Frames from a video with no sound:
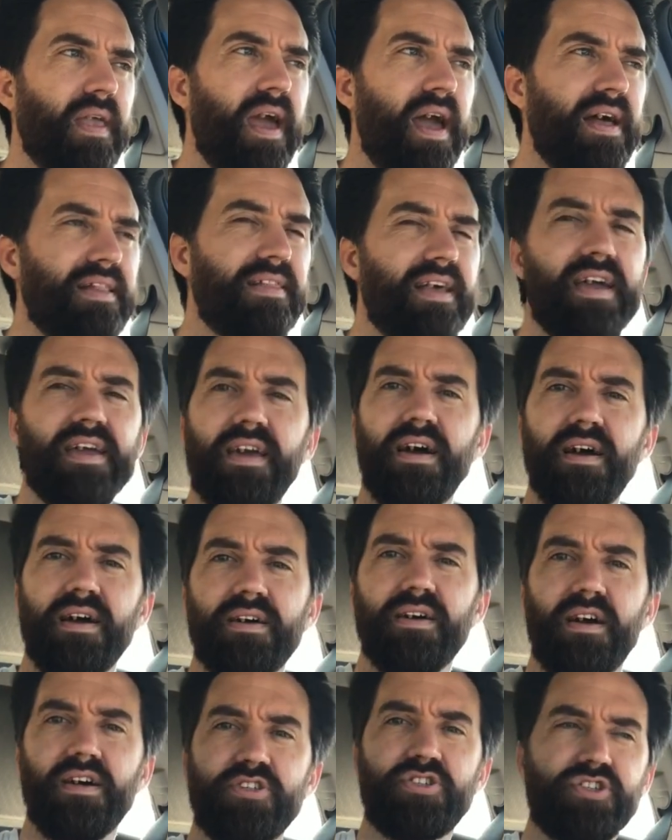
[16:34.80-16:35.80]
at like
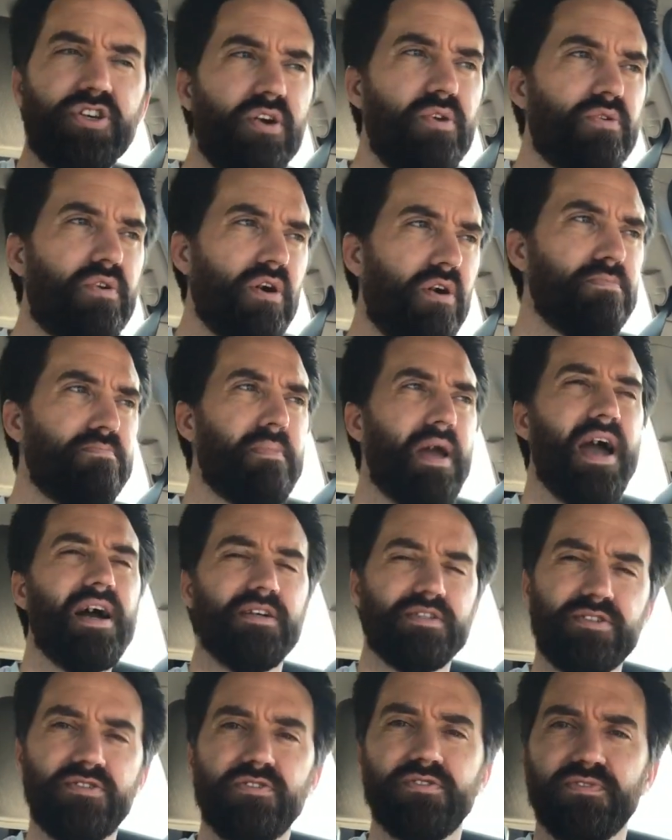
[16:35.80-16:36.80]
a show called
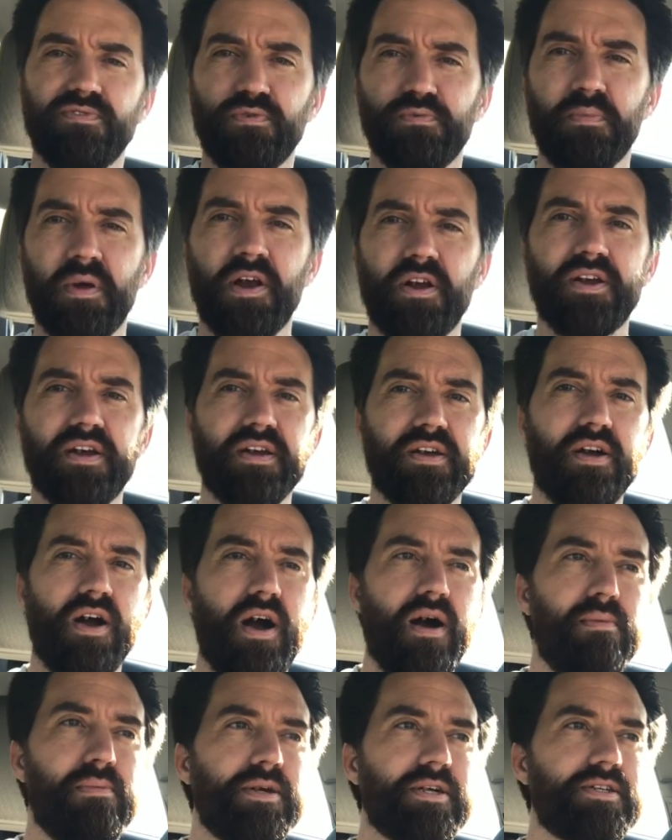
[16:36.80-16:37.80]
Masters of American
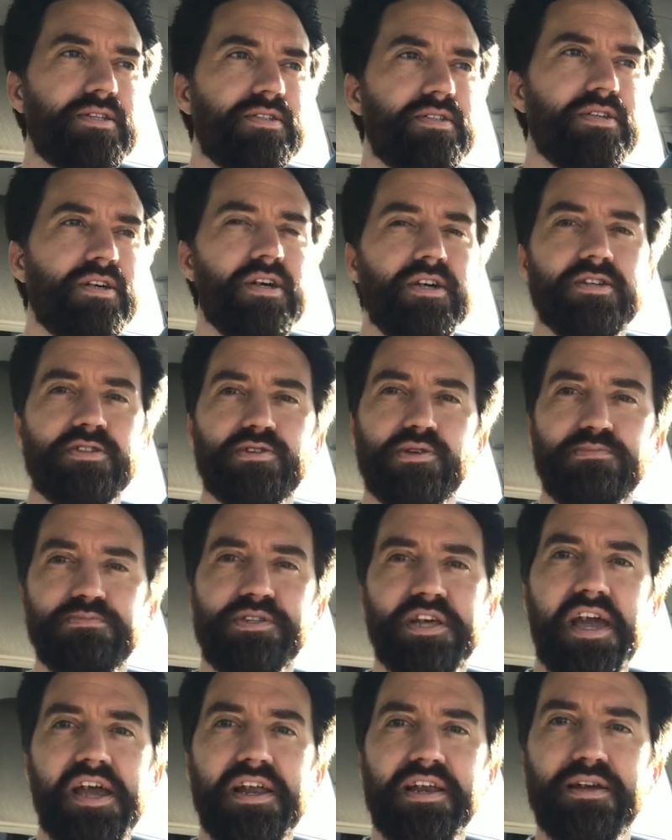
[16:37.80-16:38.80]
Comics. So I'm
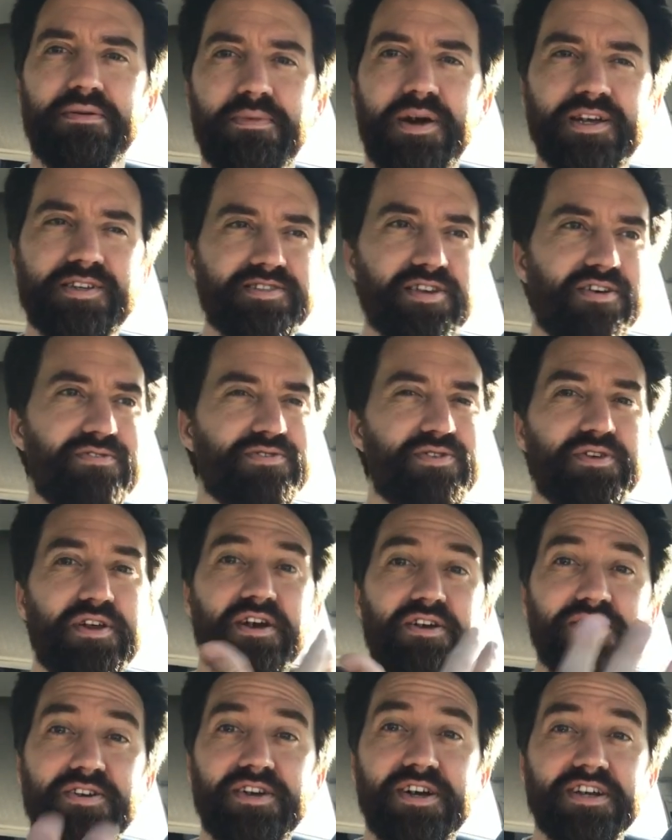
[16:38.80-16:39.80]
dating myself, so
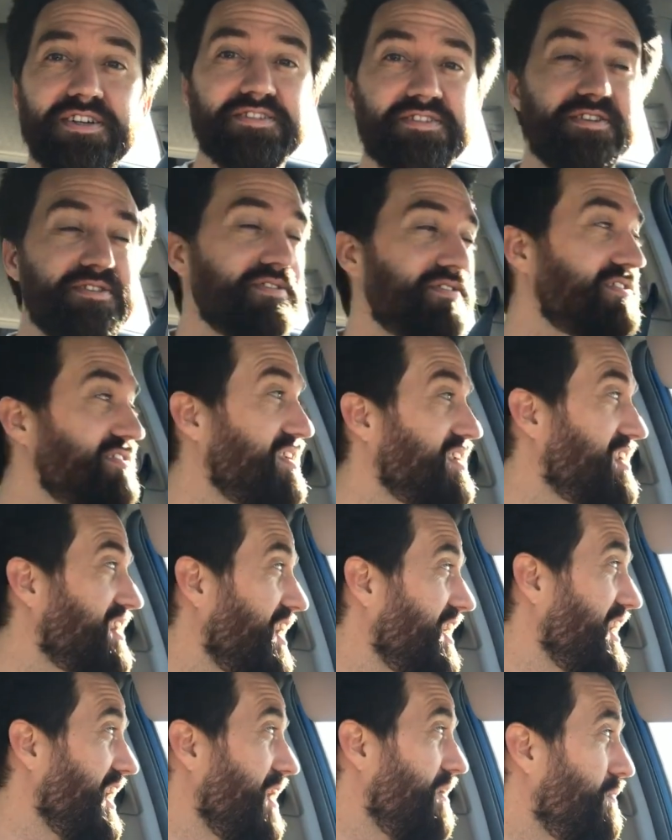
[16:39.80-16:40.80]
now you guys can see
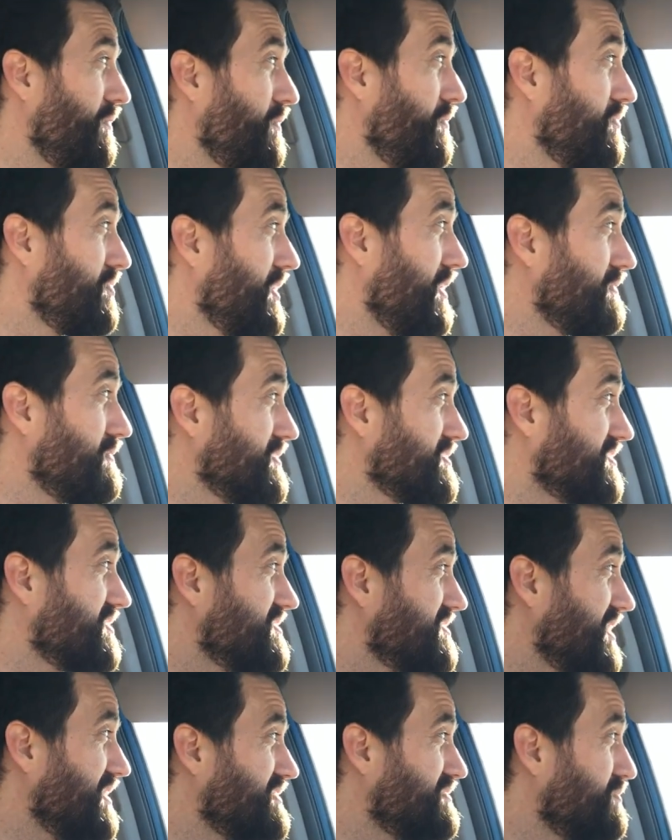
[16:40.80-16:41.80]
kind of how old I was,
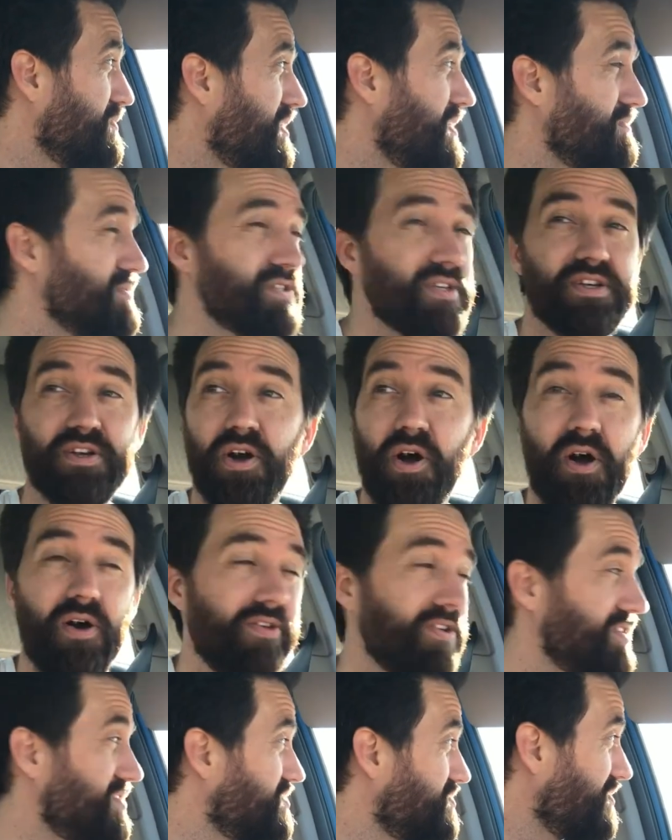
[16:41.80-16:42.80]
because that's when I was in
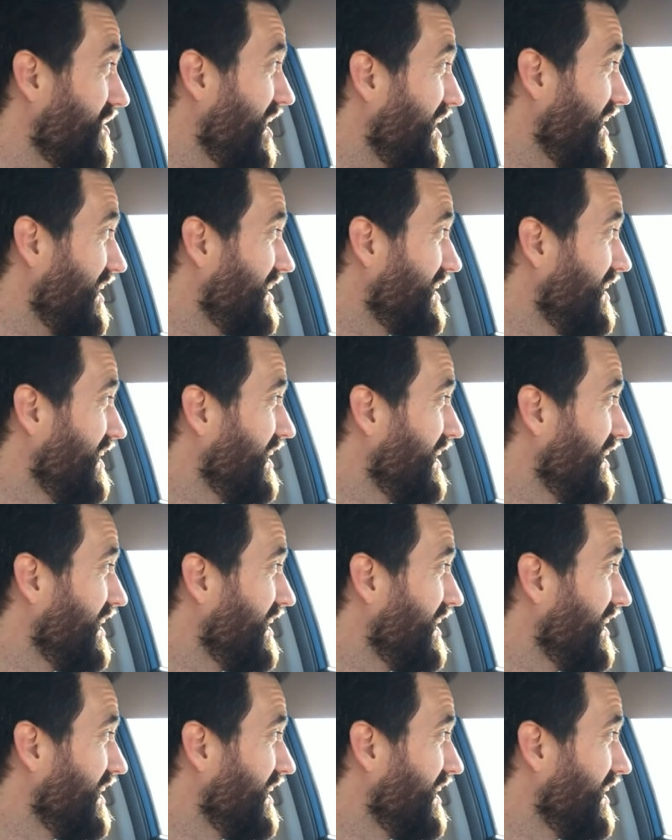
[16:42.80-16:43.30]
college, right?